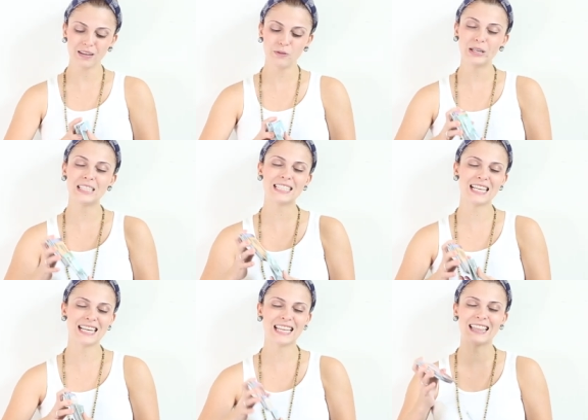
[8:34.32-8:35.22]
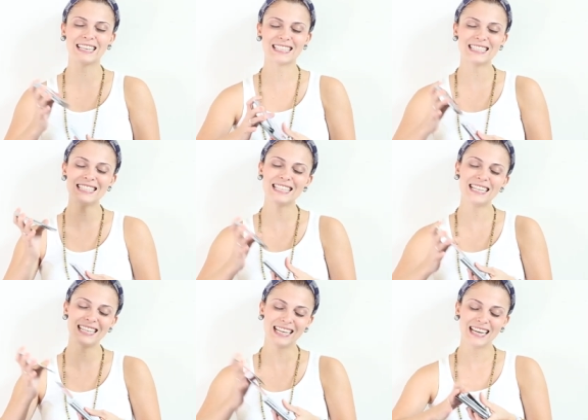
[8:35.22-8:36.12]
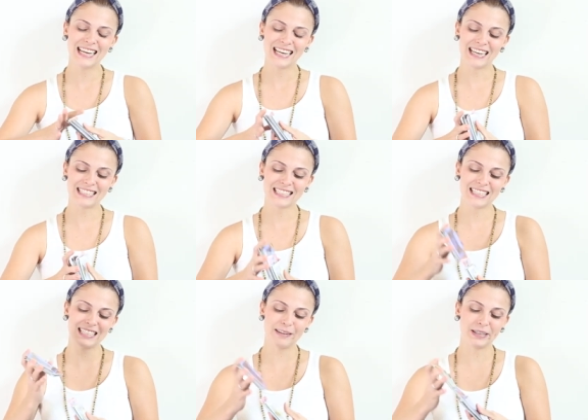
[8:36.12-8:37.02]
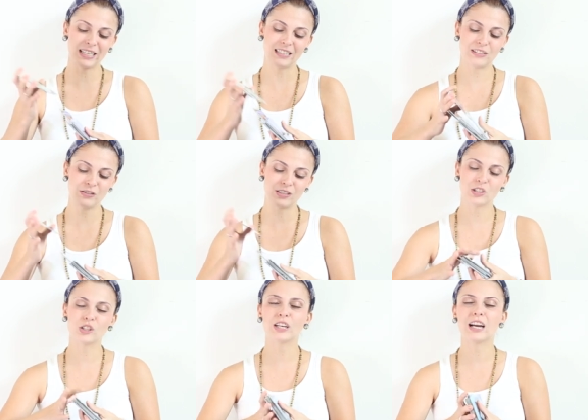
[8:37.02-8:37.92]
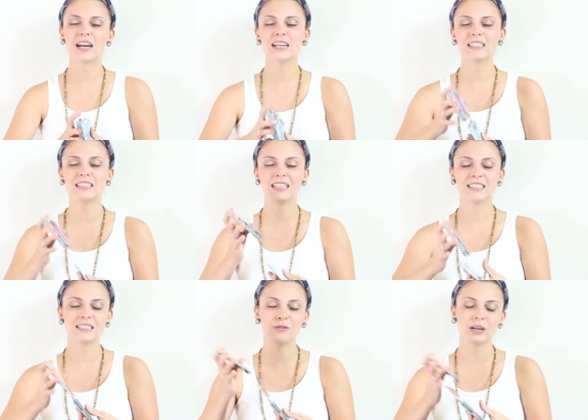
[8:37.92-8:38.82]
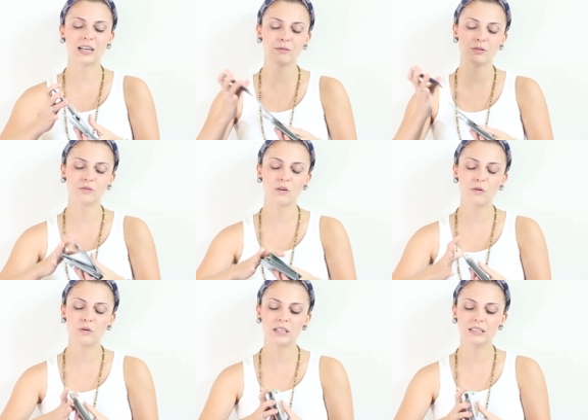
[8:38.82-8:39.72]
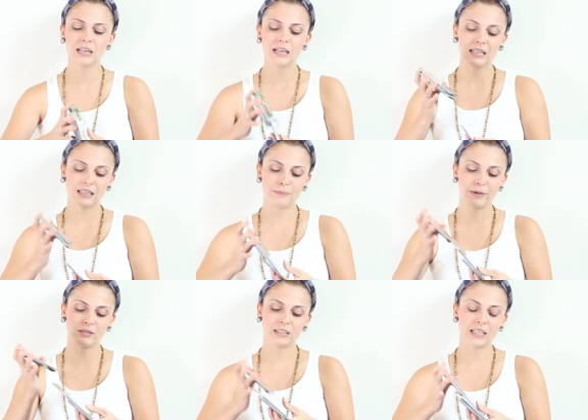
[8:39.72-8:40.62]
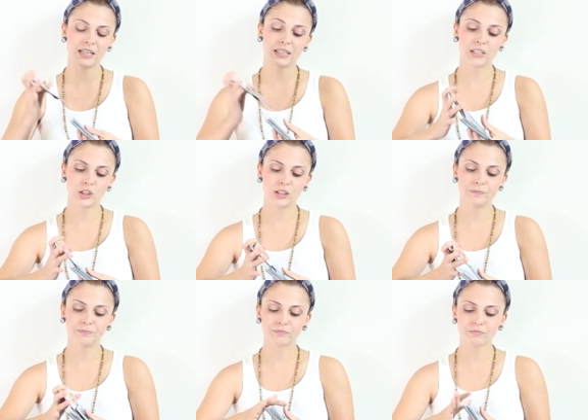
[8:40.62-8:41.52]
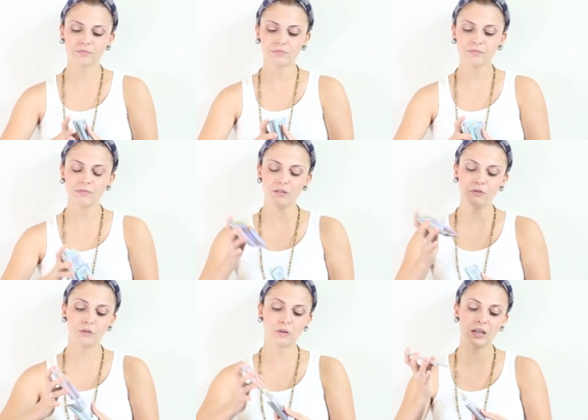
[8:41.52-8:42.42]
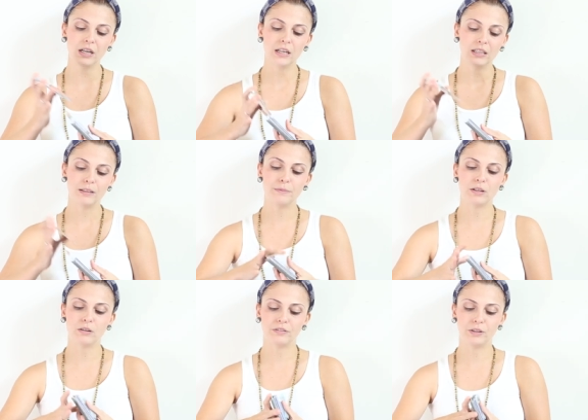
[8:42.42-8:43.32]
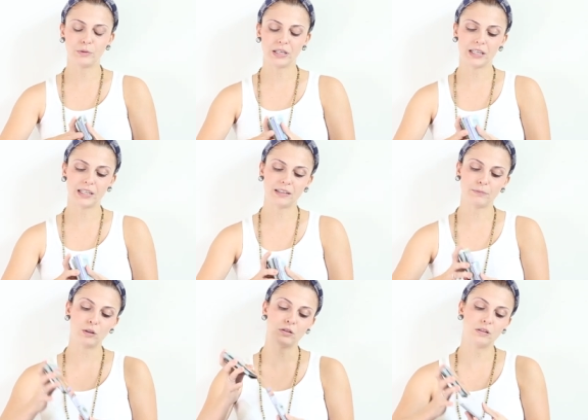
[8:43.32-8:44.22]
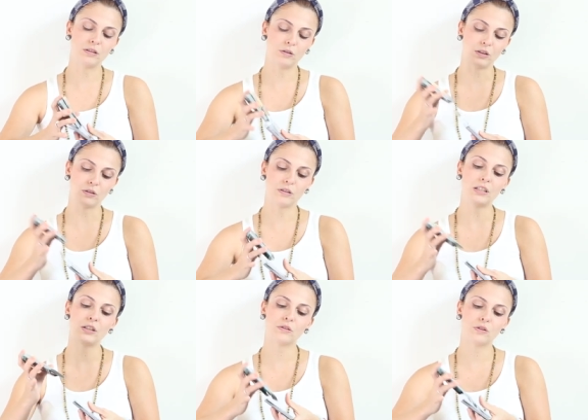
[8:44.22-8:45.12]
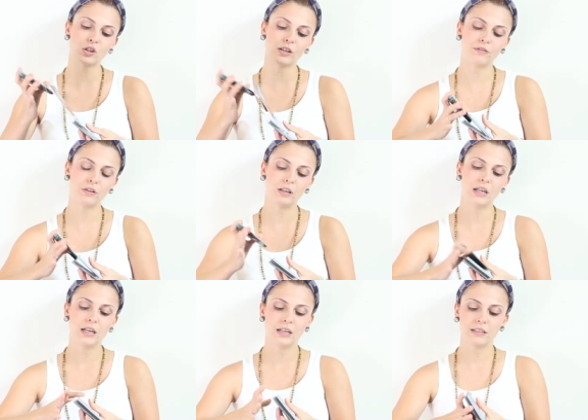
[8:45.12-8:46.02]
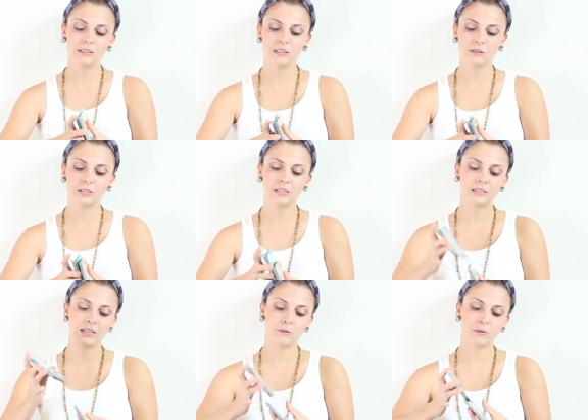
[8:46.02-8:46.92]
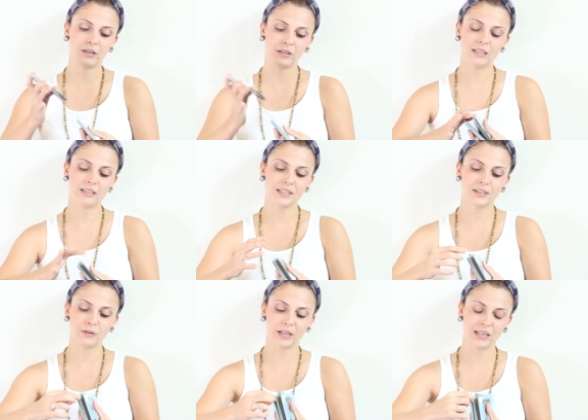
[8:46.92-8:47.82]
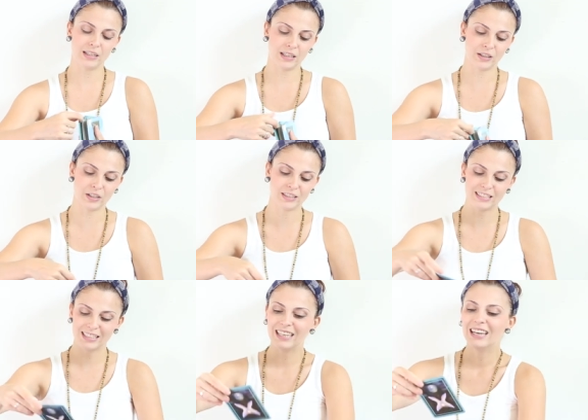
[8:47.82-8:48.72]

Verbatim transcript: Wednesday and Thursday, asking them again to touch the cards and let's see what comes forward about the energy for the middle of the week. I'm going to continue to shuffle until they tell me it's here. Okay, I got it.